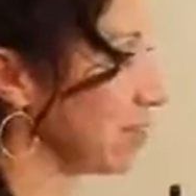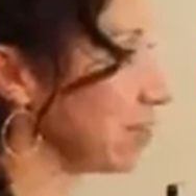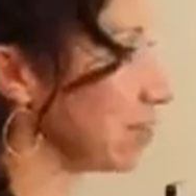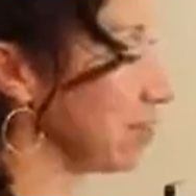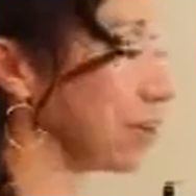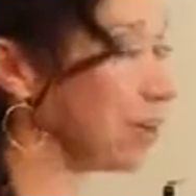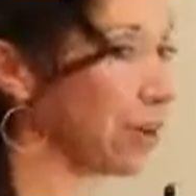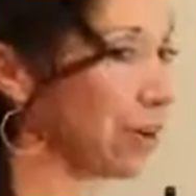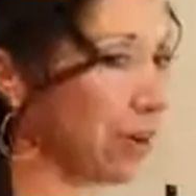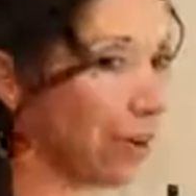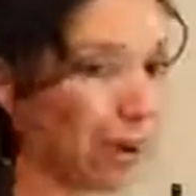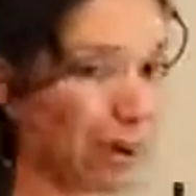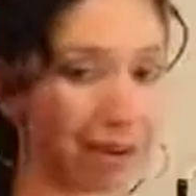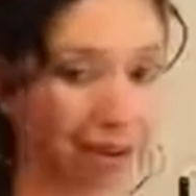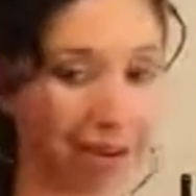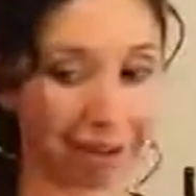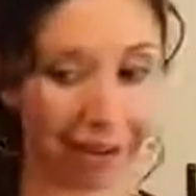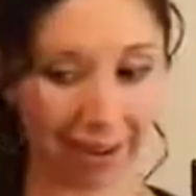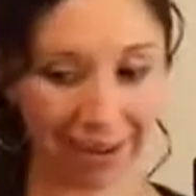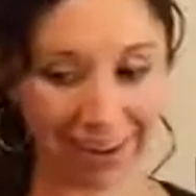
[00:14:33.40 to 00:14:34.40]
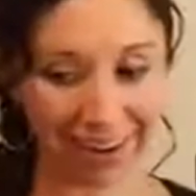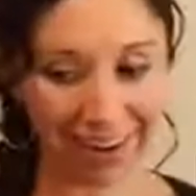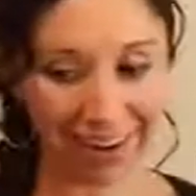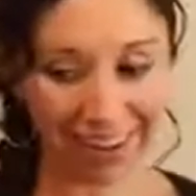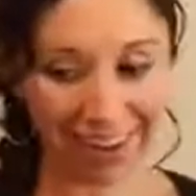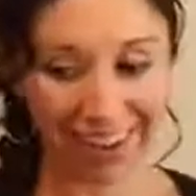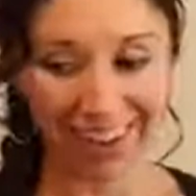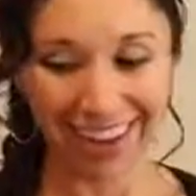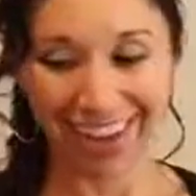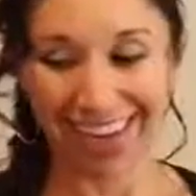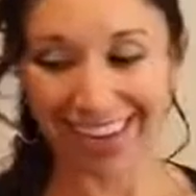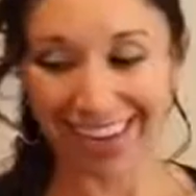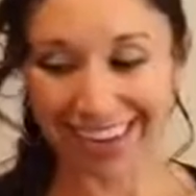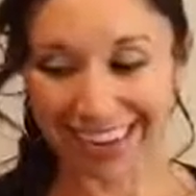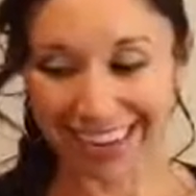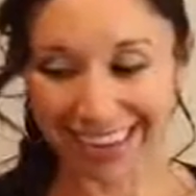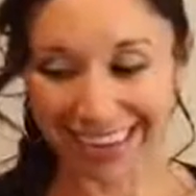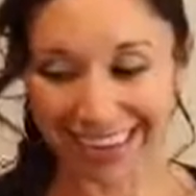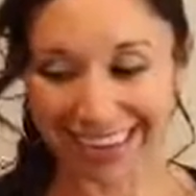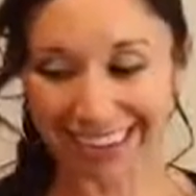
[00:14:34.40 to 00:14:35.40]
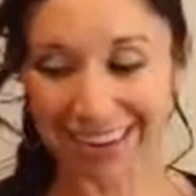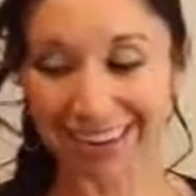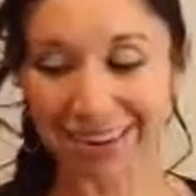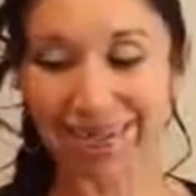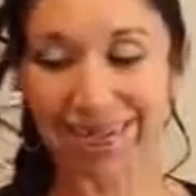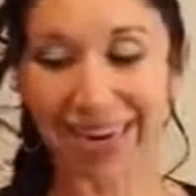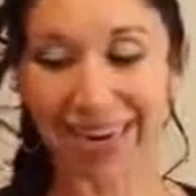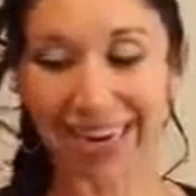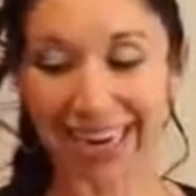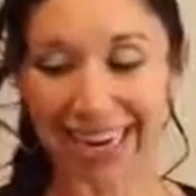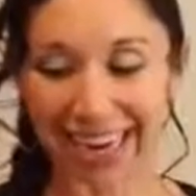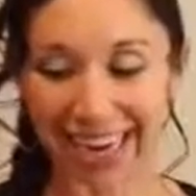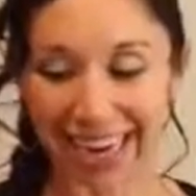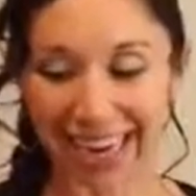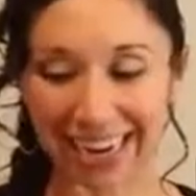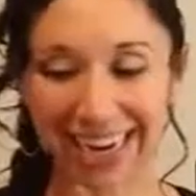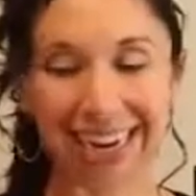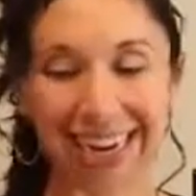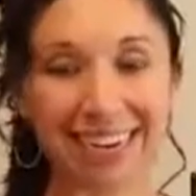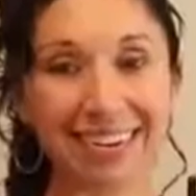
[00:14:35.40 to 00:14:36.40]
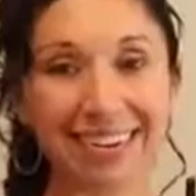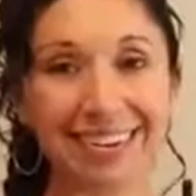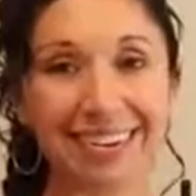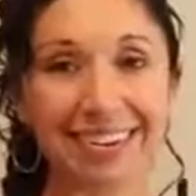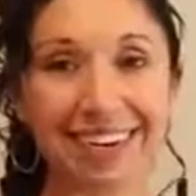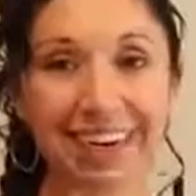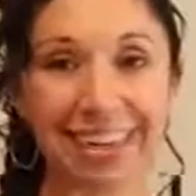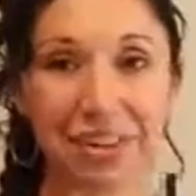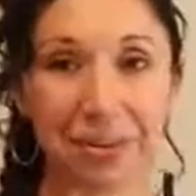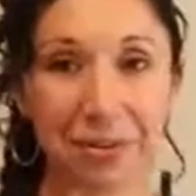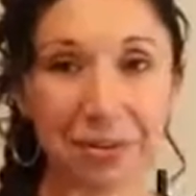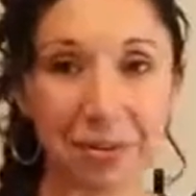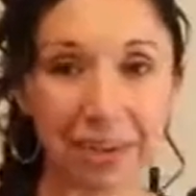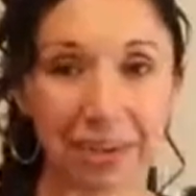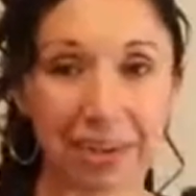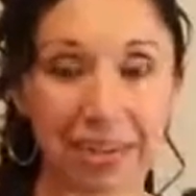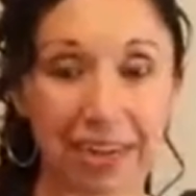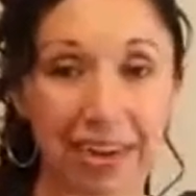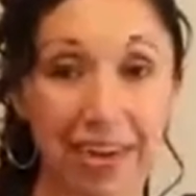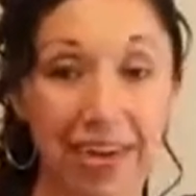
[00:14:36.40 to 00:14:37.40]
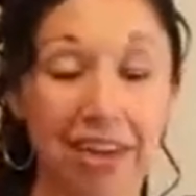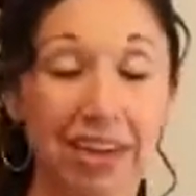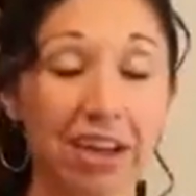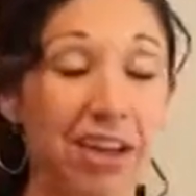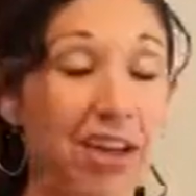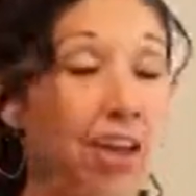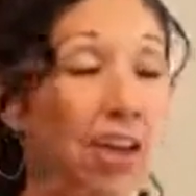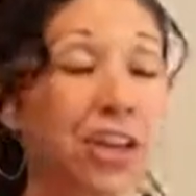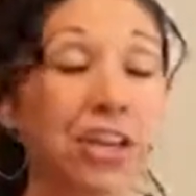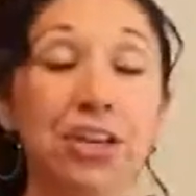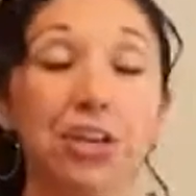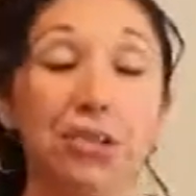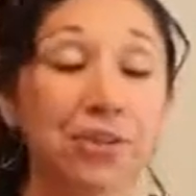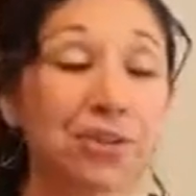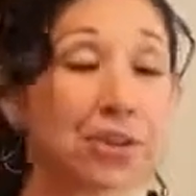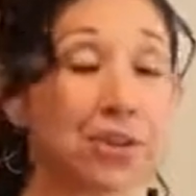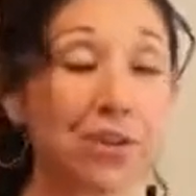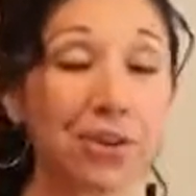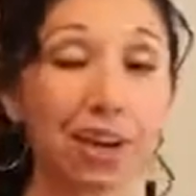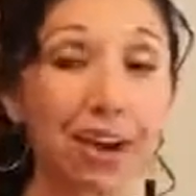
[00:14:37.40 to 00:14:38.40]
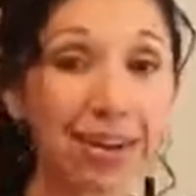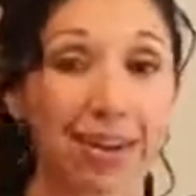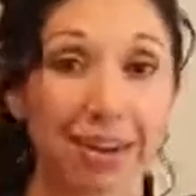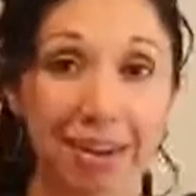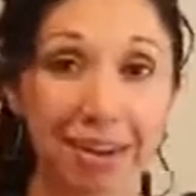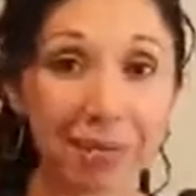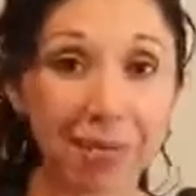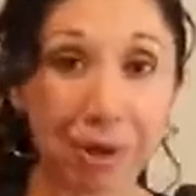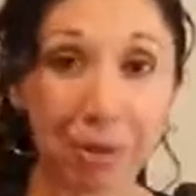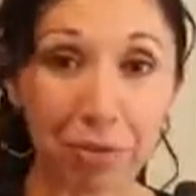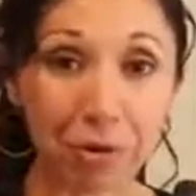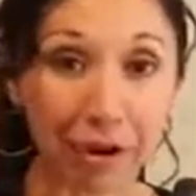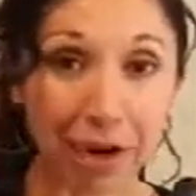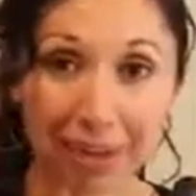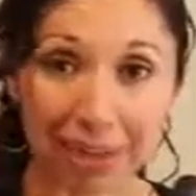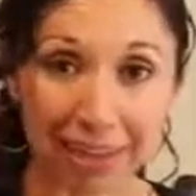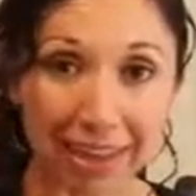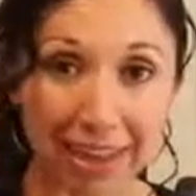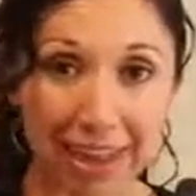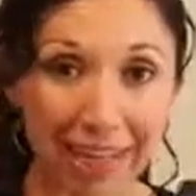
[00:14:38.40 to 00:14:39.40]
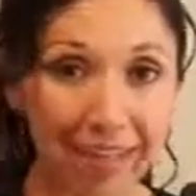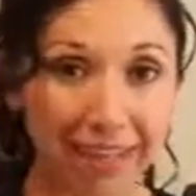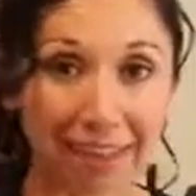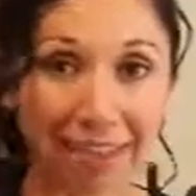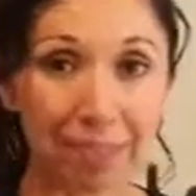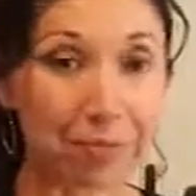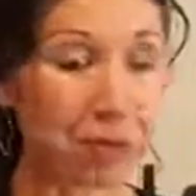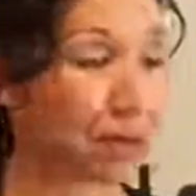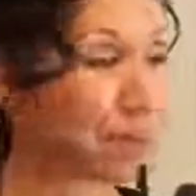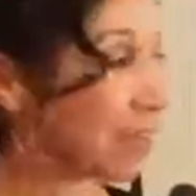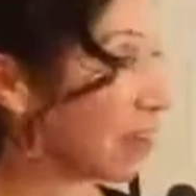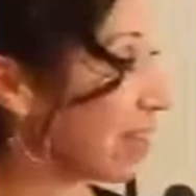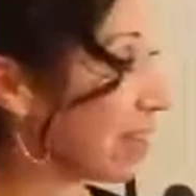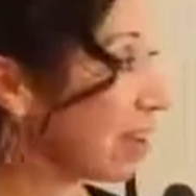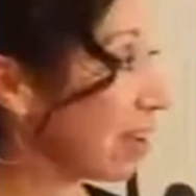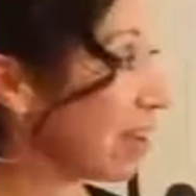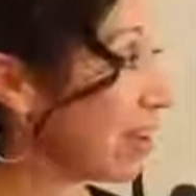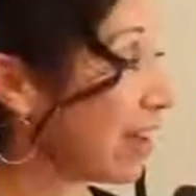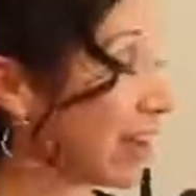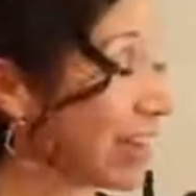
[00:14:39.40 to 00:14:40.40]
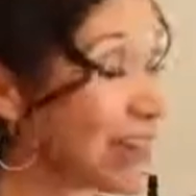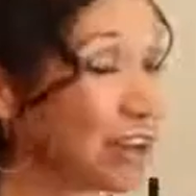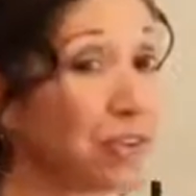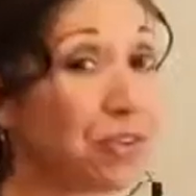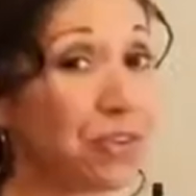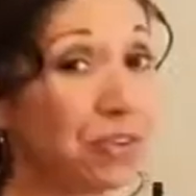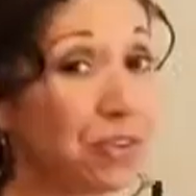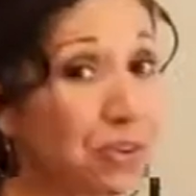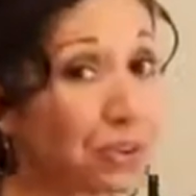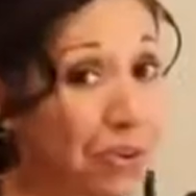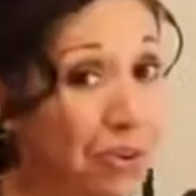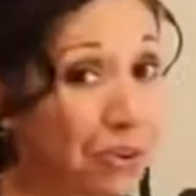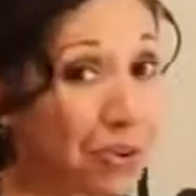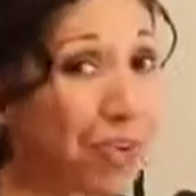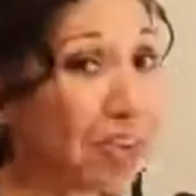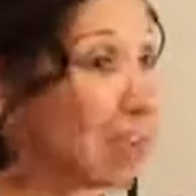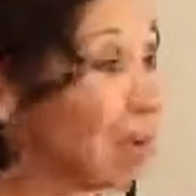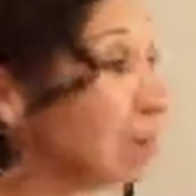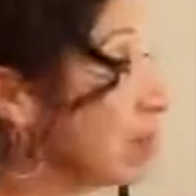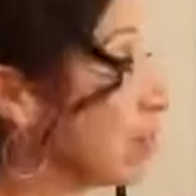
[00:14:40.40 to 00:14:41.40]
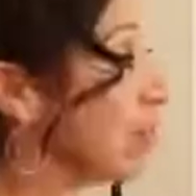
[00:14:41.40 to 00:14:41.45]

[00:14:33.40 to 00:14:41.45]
for, hang on, nicotinamide adenine dinucleotide. You do not need to memorize that. That's perfectly fine. You do need to be